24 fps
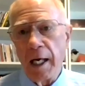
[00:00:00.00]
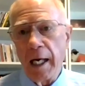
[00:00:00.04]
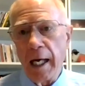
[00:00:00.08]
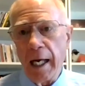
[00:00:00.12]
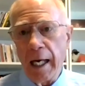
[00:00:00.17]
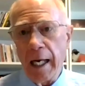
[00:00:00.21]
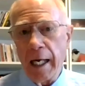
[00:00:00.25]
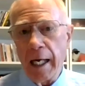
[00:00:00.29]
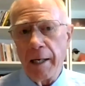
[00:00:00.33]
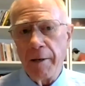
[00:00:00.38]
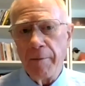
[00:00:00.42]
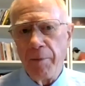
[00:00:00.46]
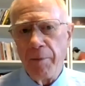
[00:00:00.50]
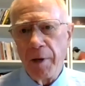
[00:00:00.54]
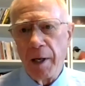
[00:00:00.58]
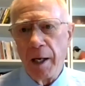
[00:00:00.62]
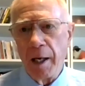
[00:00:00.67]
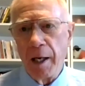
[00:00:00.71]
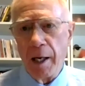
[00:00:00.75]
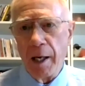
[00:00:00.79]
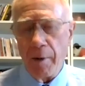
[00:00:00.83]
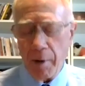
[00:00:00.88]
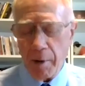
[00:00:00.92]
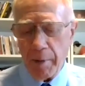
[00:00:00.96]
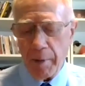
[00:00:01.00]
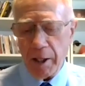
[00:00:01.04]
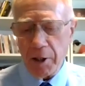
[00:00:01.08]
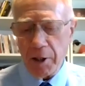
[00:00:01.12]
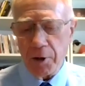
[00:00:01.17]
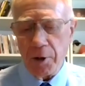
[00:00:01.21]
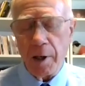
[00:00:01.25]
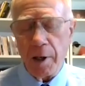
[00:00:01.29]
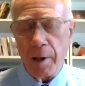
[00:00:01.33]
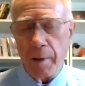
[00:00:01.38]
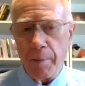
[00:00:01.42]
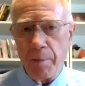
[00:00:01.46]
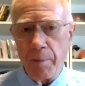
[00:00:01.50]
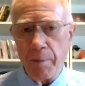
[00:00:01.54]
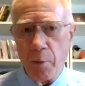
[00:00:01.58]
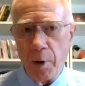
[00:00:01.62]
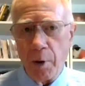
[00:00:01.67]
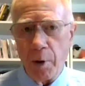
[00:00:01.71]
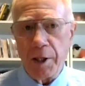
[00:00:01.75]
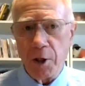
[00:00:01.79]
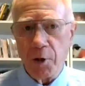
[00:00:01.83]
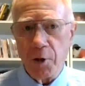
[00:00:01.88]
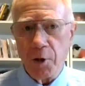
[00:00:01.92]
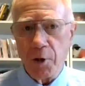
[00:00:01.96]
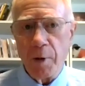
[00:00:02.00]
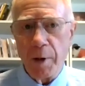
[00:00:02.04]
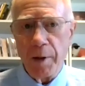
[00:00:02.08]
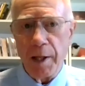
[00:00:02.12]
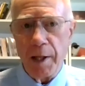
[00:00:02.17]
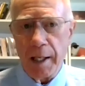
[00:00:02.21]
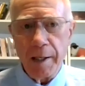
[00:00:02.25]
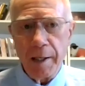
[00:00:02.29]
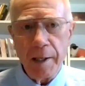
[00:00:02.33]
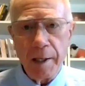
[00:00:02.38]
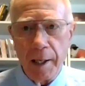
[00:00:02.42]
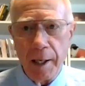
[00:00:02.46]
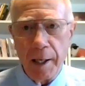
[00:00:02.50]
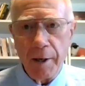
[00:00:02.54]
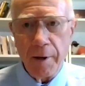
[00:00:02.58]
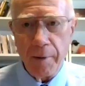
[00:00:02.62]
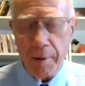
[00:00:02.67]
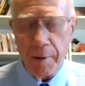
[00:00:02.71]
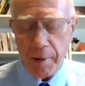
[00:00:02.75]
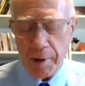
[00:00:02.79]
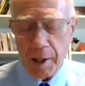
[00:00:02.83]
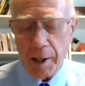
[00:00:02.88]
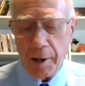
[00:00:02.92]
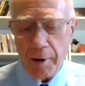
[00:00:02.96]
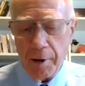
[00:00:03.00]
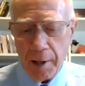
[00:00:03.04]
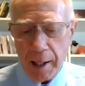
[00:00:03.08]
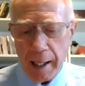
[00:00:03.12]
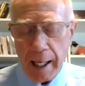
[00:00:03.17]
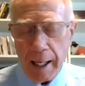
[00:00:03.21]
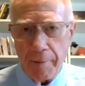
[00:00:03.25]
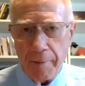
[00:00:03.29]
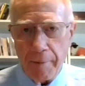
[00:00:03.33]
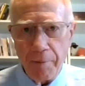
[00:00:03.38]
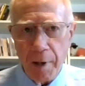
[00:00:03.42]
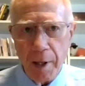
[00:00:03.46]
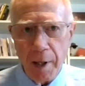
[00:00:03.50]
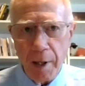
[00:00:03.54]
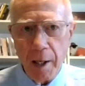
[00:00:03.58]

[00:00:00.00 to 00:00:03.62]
And I want to make sure I point this one thing clearly out.